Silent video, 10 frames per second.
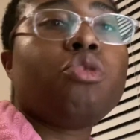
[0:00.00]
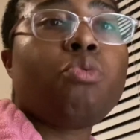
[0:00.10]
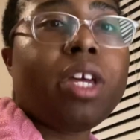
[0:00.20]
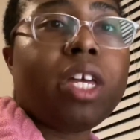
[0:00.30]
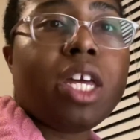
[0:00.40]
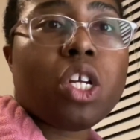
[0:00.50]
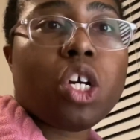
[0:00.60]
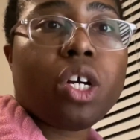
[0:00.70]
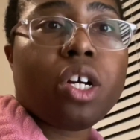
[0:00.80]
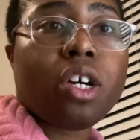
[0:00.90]
tweaking
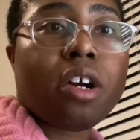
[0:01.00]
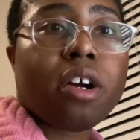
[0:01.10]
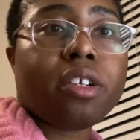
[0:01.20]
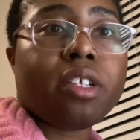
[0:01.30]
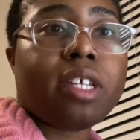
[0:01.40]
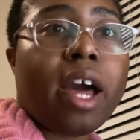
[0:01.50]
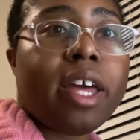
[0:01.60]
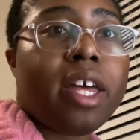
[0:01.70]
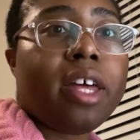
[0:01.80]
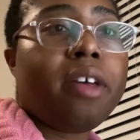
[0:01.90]
her
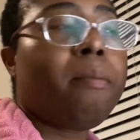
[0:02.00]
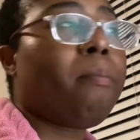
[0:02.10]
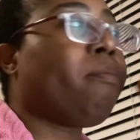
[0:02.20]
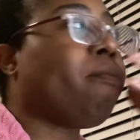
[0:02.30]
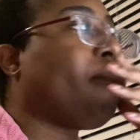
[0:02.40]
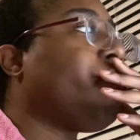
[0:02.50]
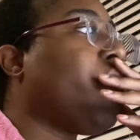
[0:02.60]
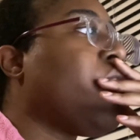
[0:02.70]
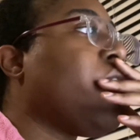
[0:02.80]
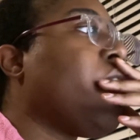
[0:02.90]
diet,
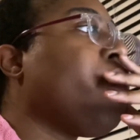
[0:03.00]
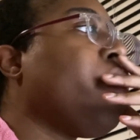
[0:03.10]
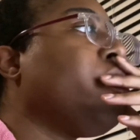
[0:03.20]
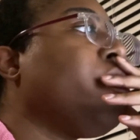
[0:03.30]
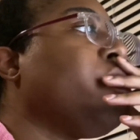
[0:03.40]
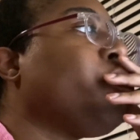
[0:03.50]
and this